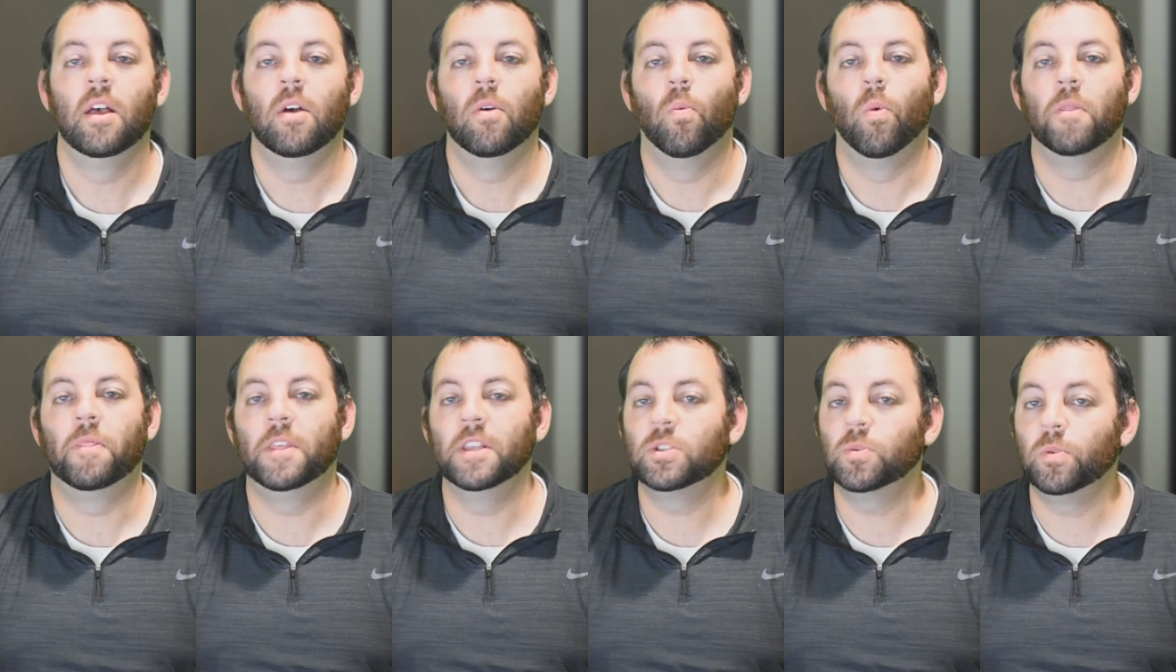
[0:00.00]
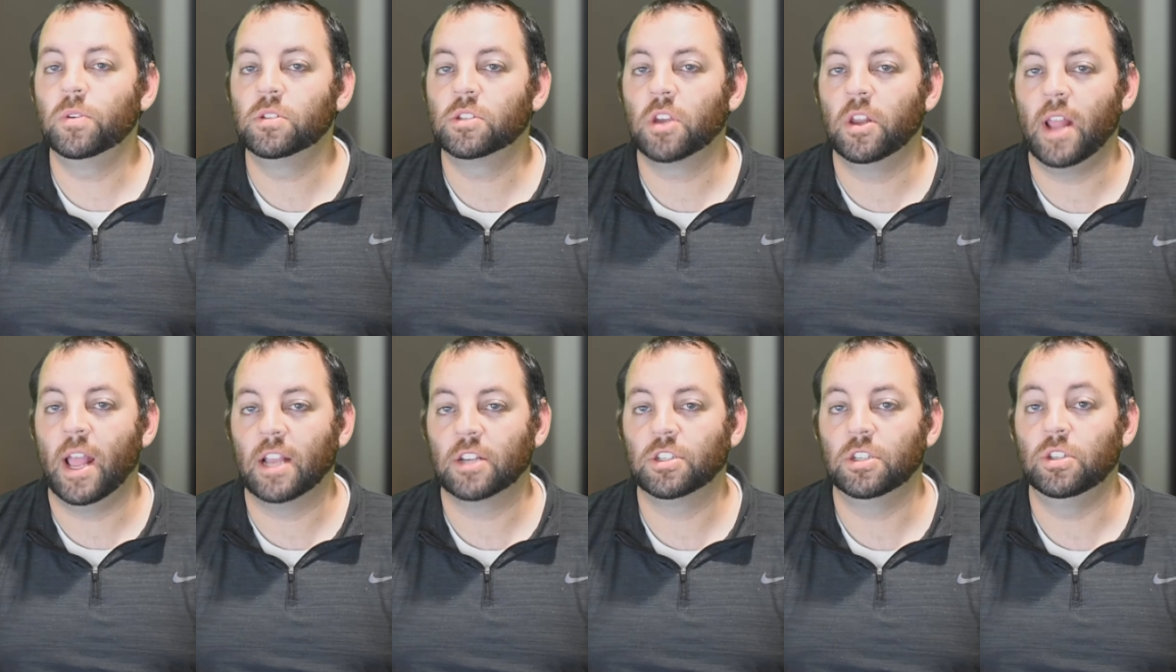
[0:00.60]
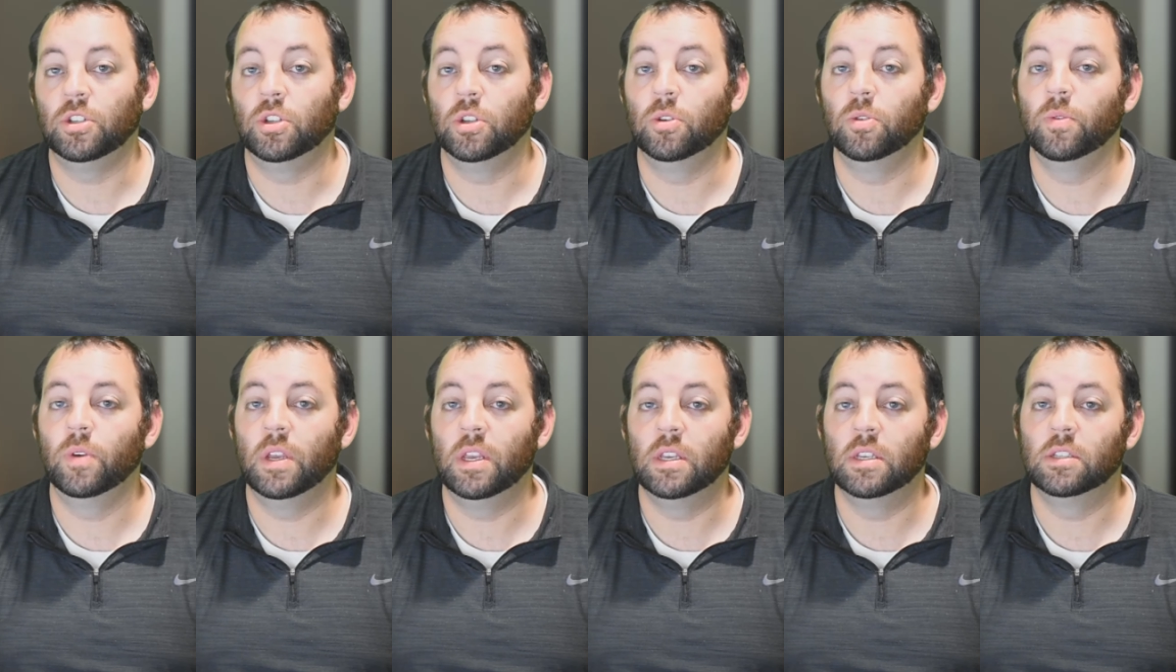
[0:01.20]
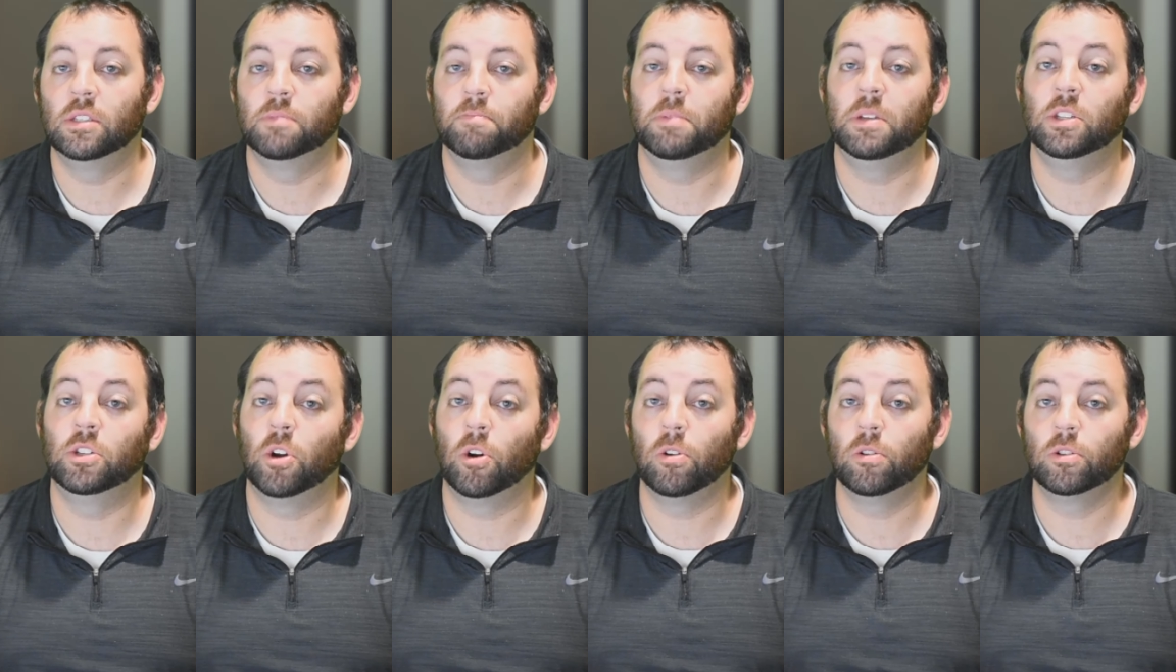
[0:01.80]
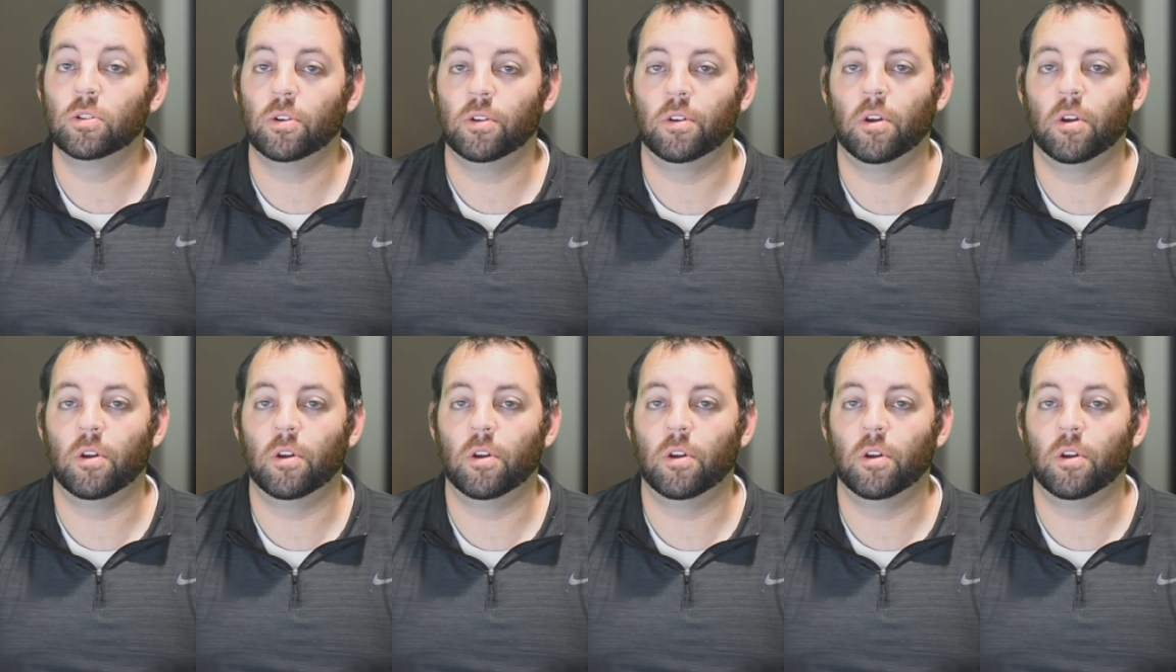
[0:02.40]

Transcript: What this one's going to actually do is be turned on